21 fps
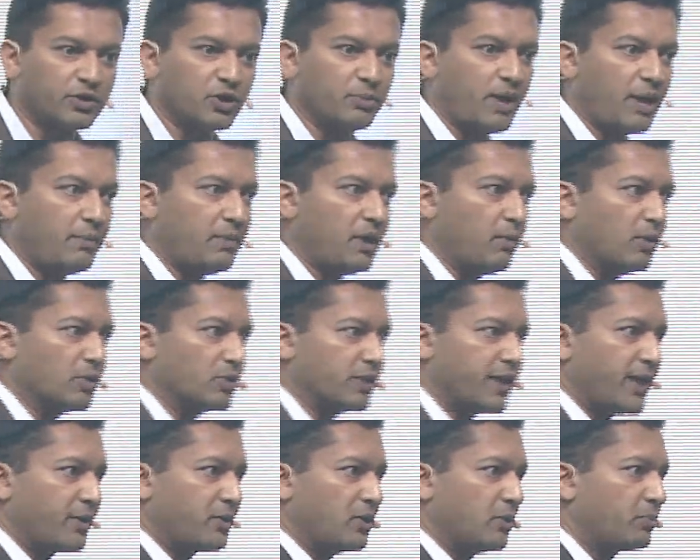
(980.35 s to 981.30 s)
you may be able to
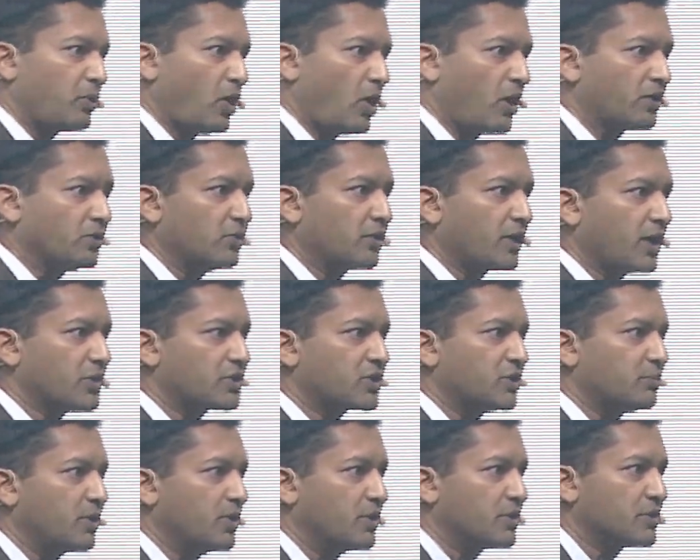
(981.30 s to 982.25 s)
get your product to
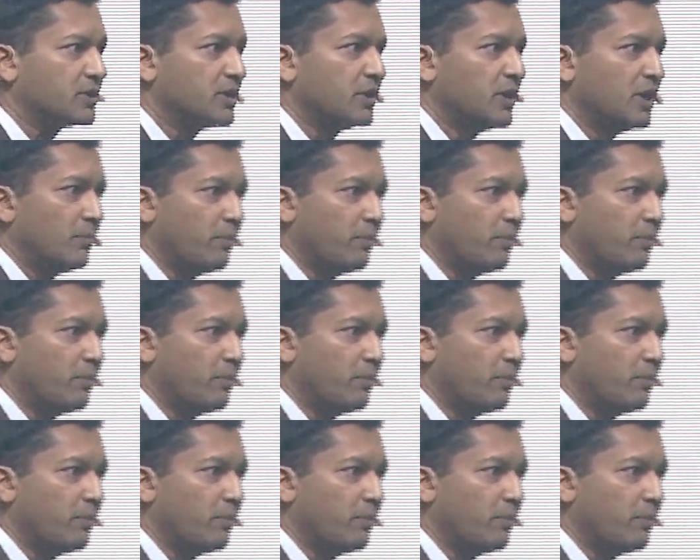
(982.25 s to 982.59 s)
customers,